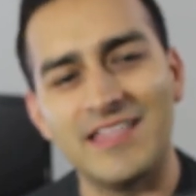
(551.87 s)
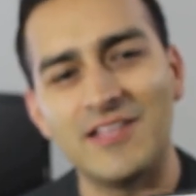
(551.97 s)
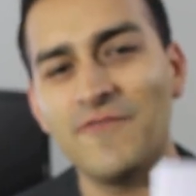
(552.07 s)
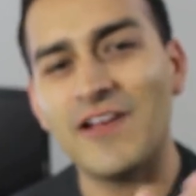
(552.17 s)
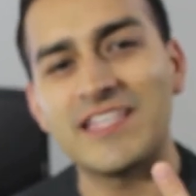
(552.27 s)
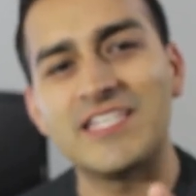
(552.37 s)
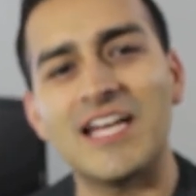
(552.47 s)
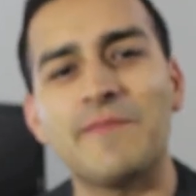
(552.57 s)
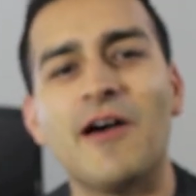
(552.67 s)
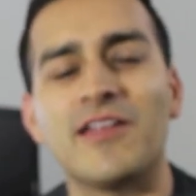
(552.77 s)
Don't forget to
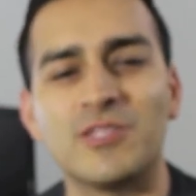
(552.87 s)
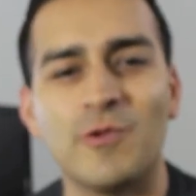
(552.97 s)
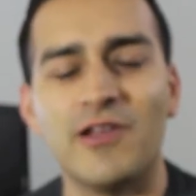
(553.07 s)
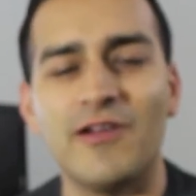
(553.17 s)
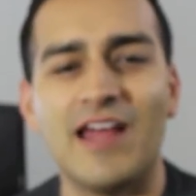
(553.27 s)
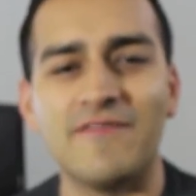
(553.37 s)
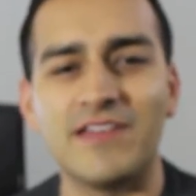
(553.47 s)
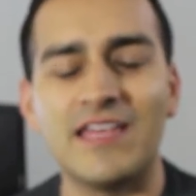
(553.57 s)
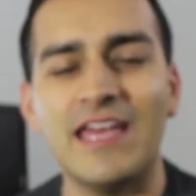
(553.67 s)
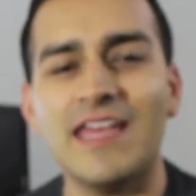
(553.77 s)
check me out on Twitter at
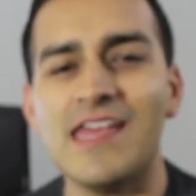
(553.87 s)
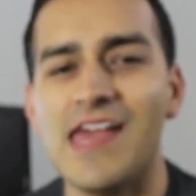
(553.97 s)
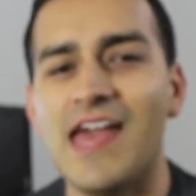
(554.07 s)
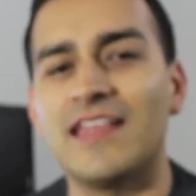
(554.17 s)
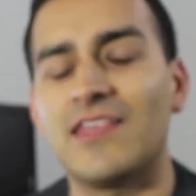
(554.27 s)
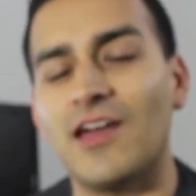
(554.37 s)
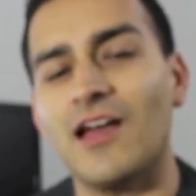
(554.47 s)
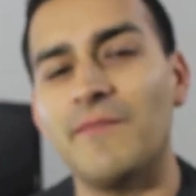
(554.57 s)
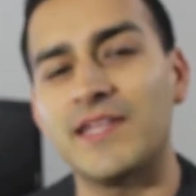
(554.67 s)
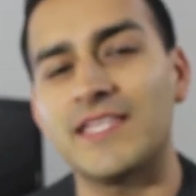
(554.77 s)
AviddGeek and to
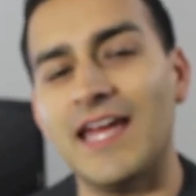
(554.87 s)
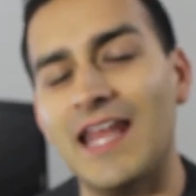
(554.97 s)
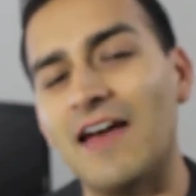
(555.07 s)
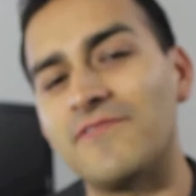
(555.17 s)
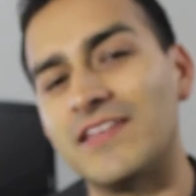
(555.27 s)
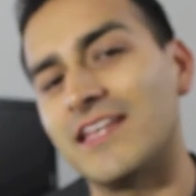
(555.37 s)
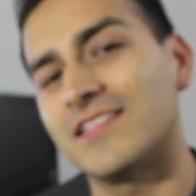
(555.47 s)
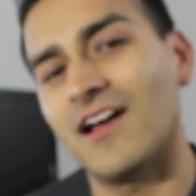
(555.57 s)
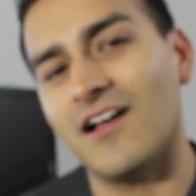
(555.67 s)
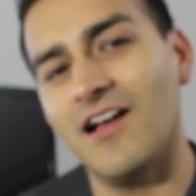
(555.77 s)
check out my site,
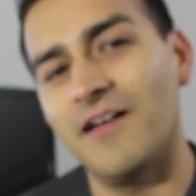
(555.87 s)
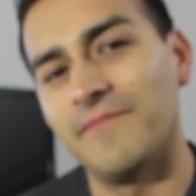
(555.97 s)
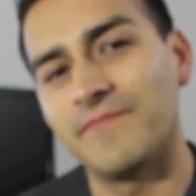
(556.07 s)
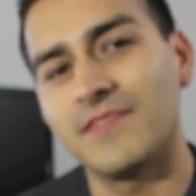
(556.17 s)
AviddGeek.com.